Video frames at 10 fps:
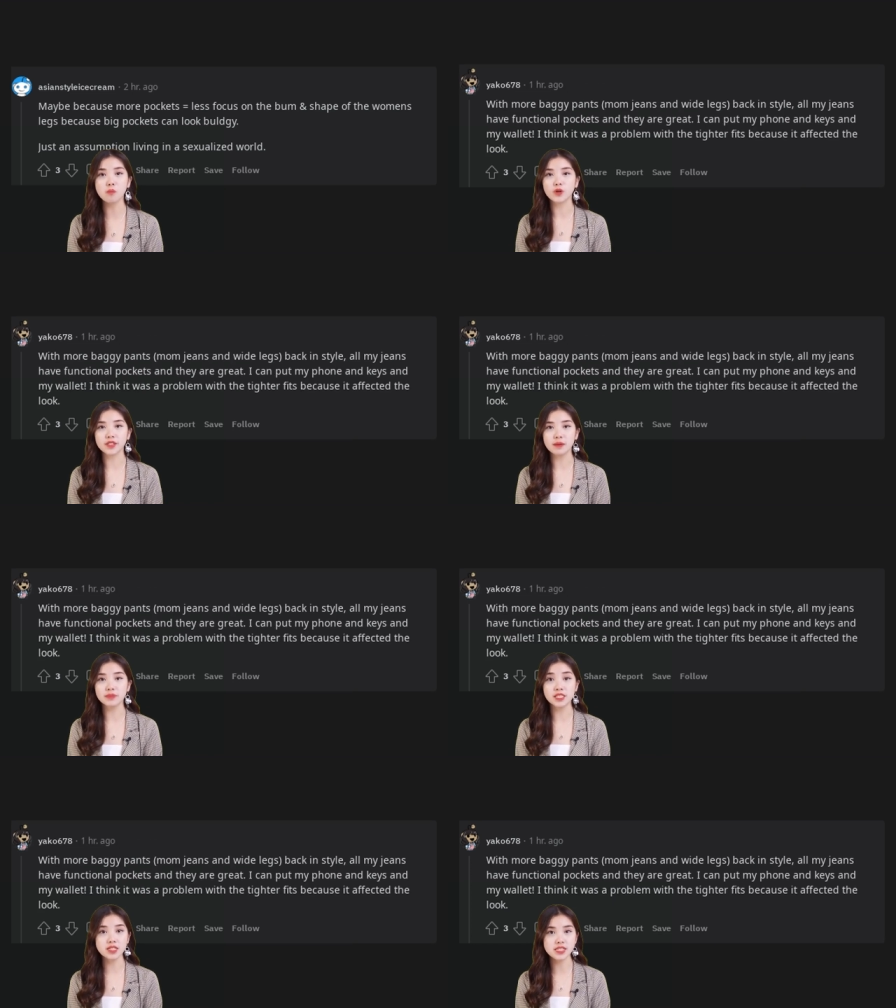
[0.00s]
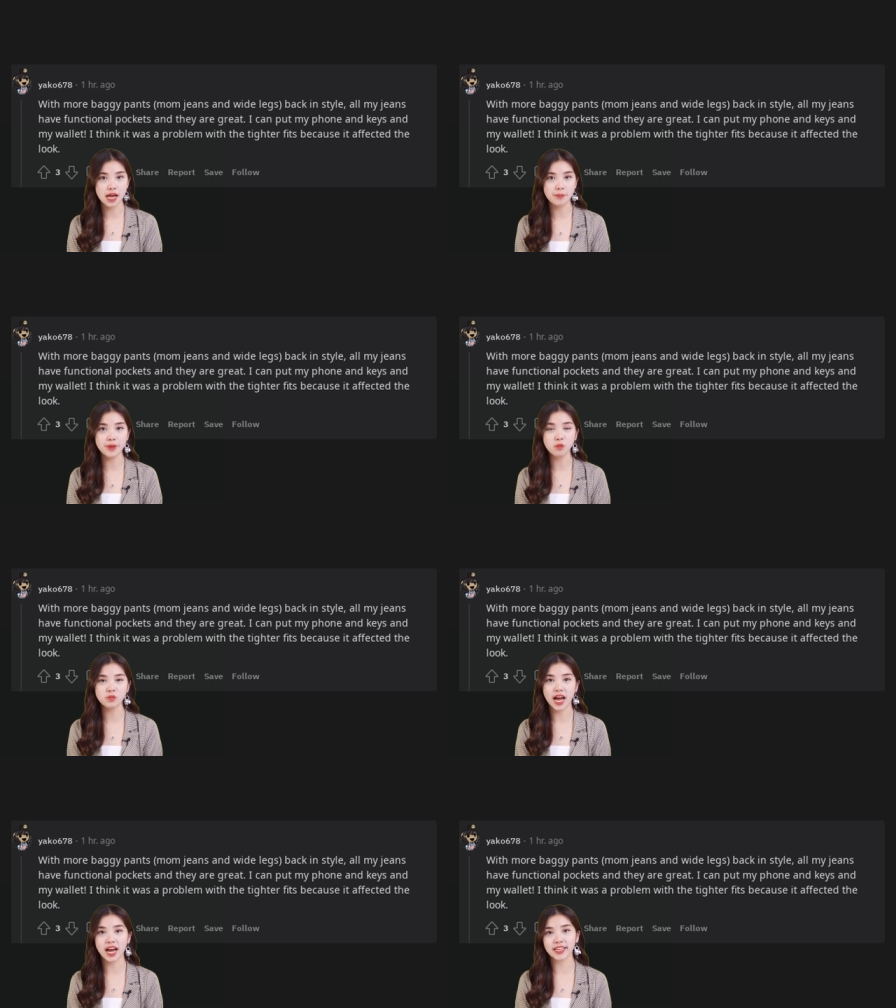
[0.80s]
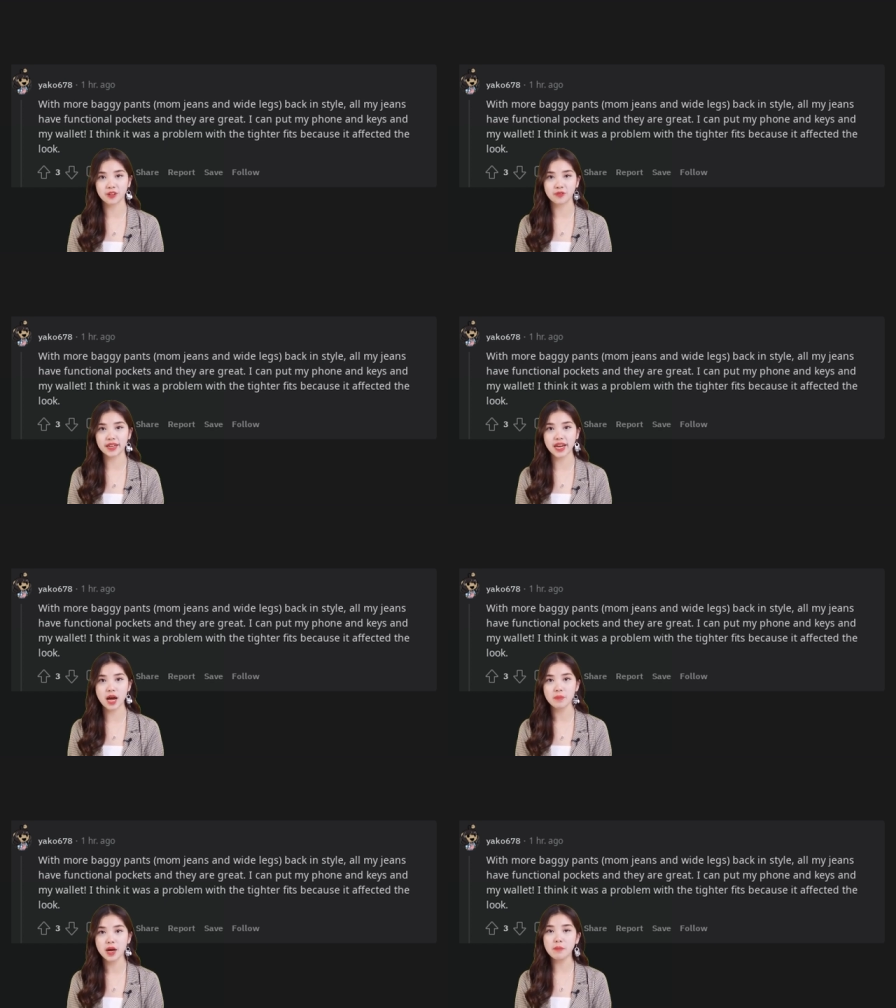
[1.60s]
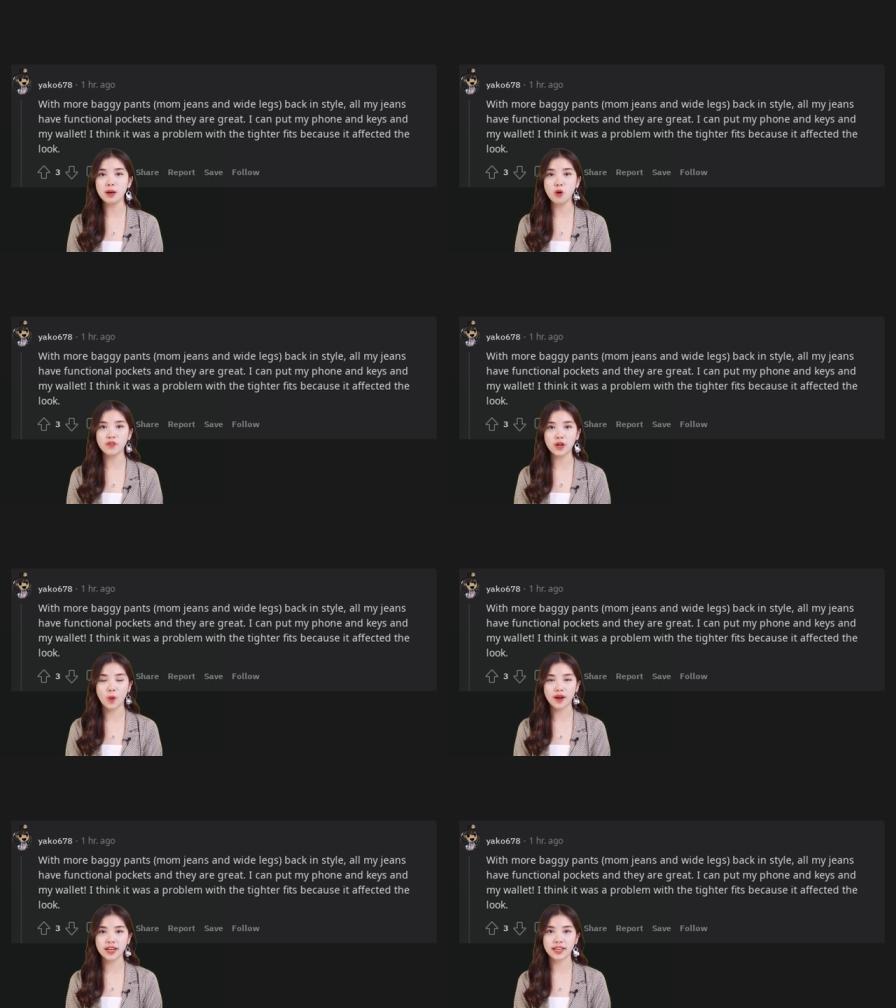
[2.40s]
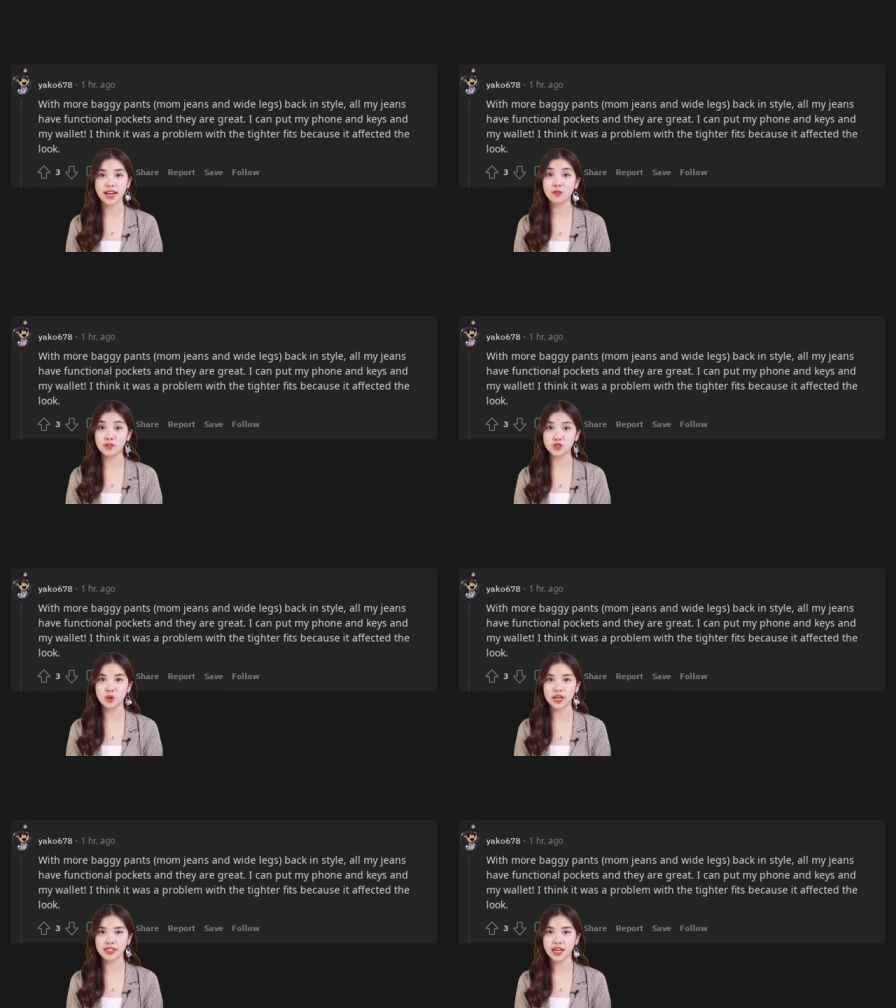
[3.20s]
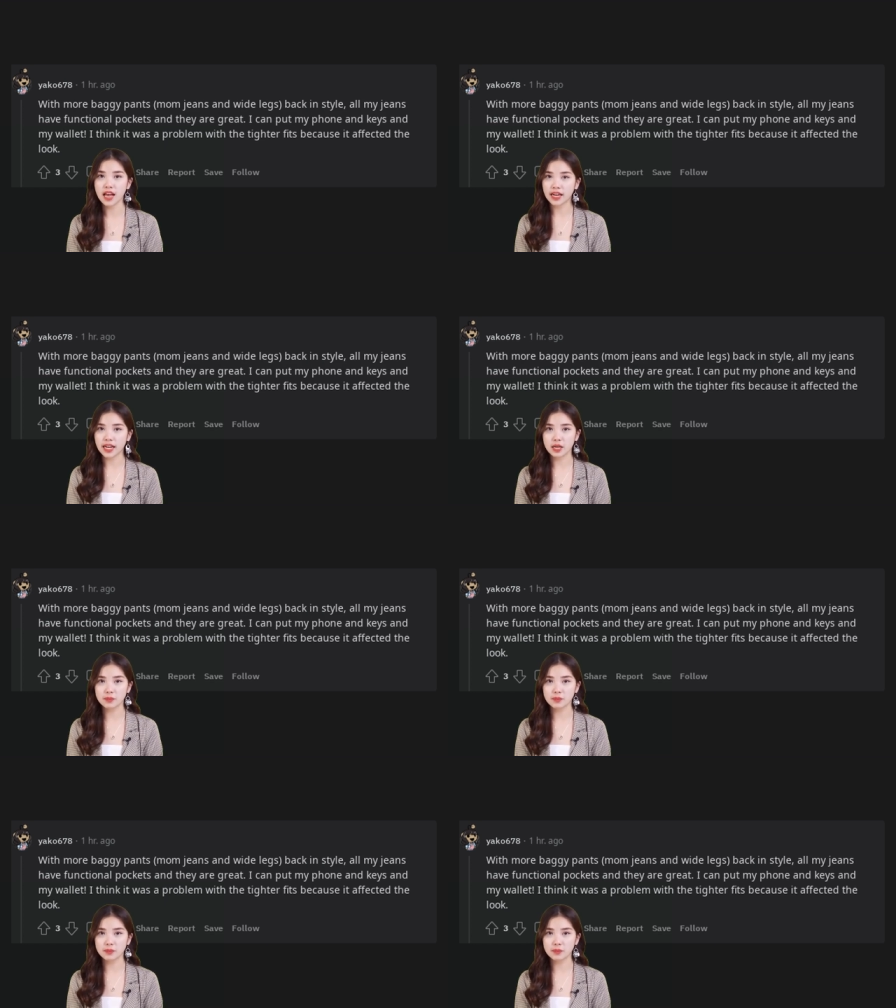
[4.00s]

With more baggy pants, mom jeans and wide legs back in style.